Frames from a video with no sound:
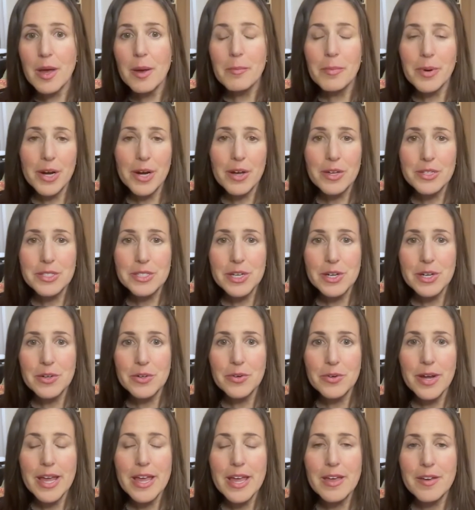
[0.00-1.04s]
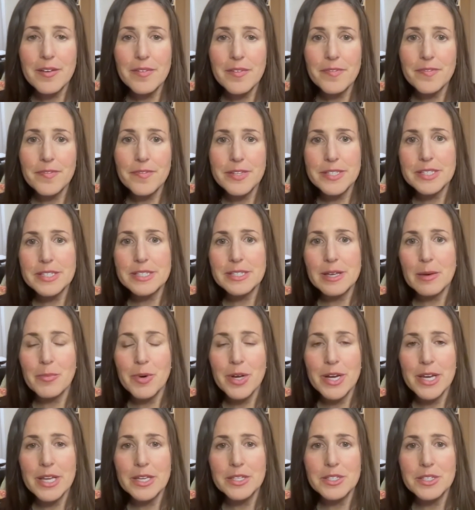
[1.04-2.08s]
but also if
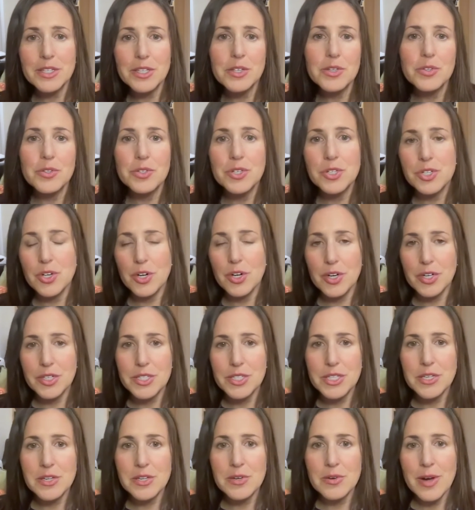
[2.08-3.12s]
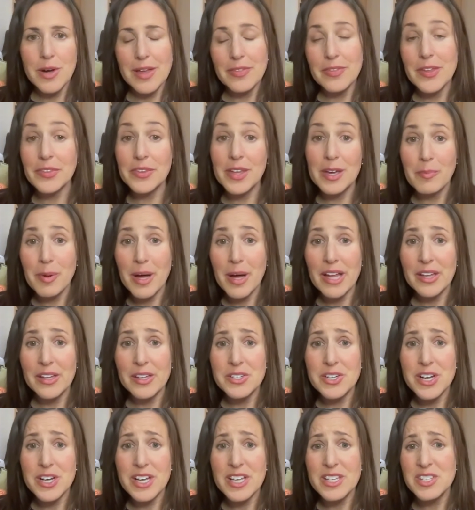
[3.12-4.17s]
someone is a huge jerk to you and then they
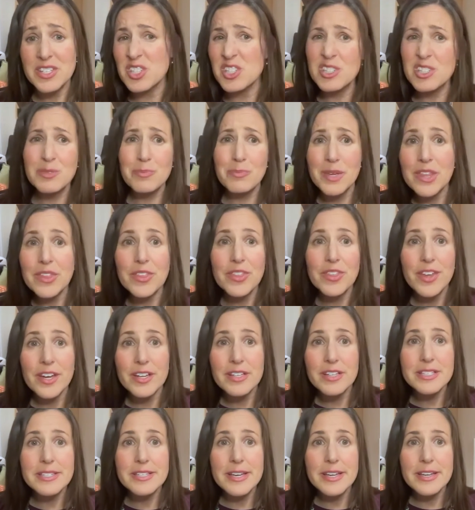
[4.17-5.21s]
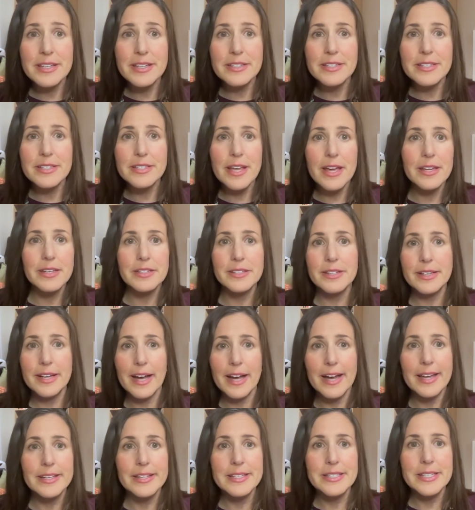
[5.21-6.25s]
apologize, just be thick-skinned and
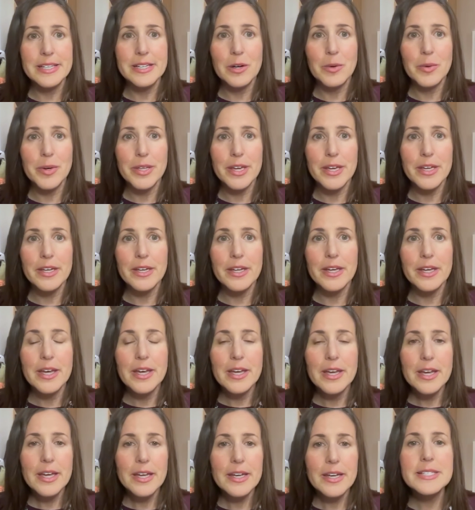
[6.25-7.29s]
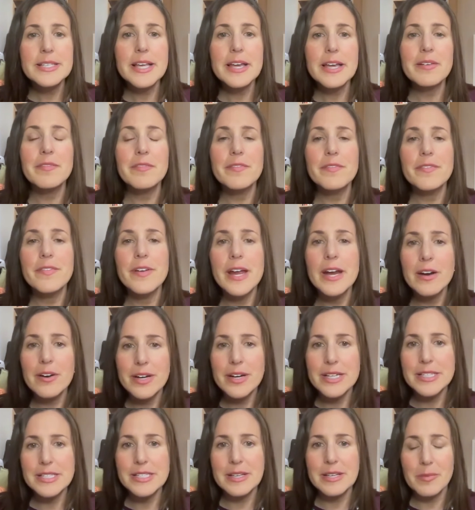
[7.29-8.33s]
kind of deal with it. And he's had a
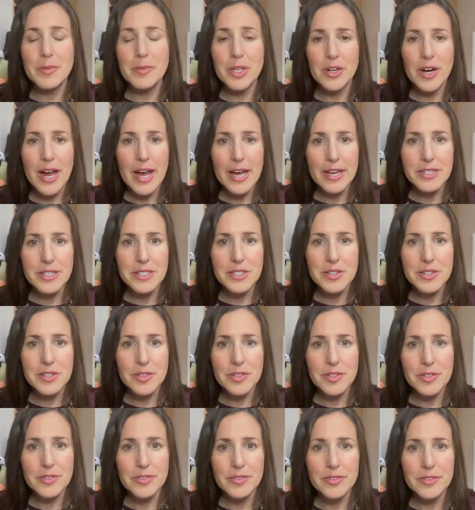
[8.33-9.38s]
very similar attitude,